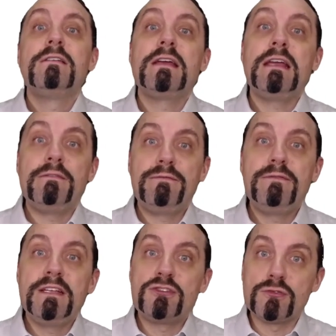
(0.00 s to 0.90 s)
if
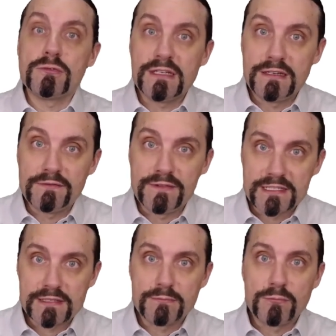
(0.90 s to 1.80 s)
we should
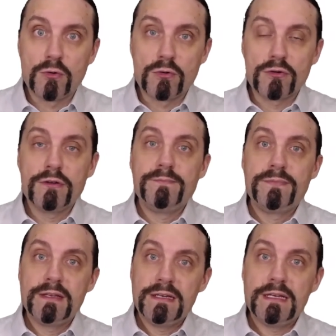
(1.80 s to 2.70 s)
invest more
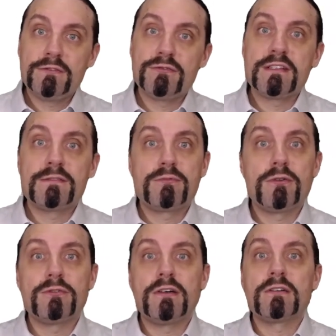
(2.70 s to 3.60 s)
into this
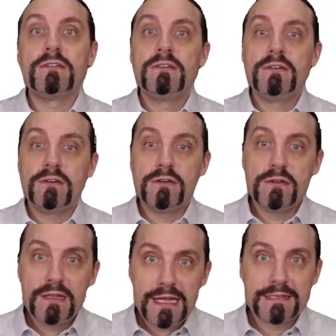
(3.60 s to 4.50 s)
product or
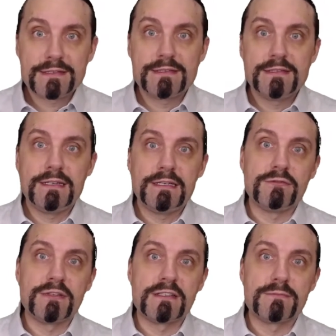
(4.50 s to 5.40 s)
less
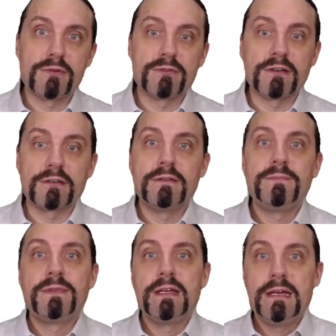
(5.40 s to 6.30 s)
into this product.
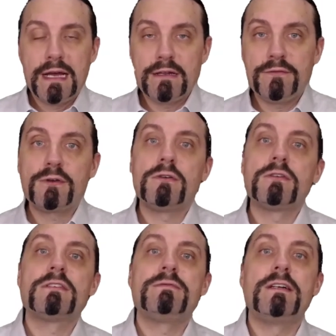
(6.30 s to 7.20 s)
And of
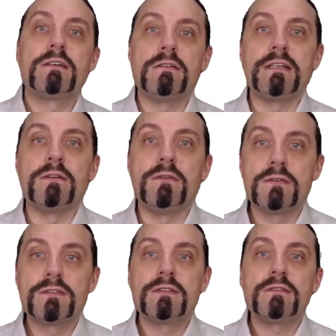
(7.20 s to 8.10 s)
course, we are going
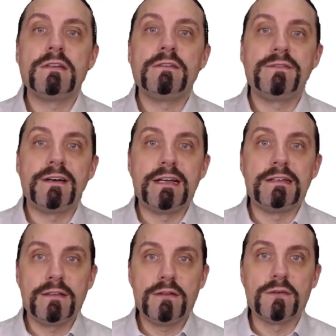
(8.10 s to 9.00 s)
also to
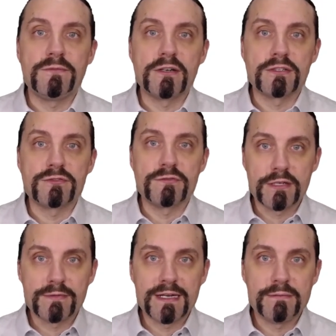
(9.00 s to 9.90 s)
define the non-functional
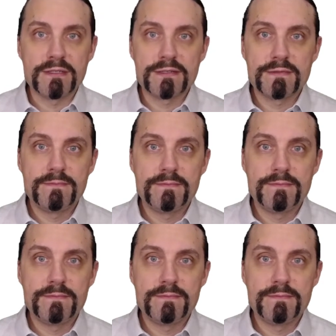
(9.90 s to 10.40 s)
requirements.